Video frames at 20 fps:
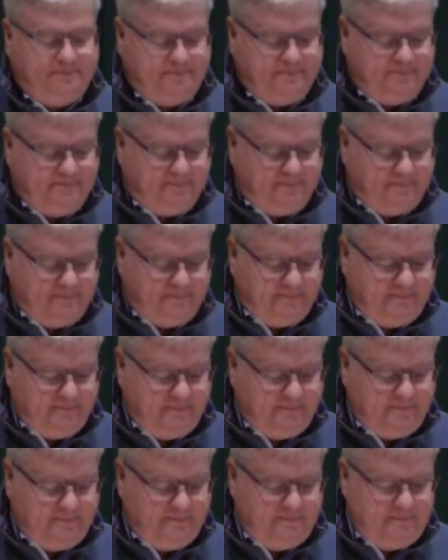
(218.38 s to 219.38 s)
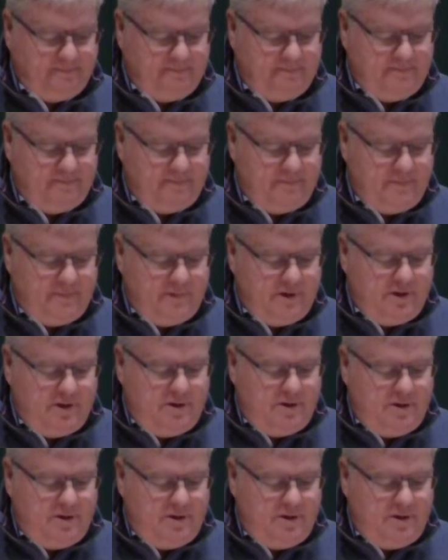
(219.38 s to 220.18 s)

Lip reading: (silence)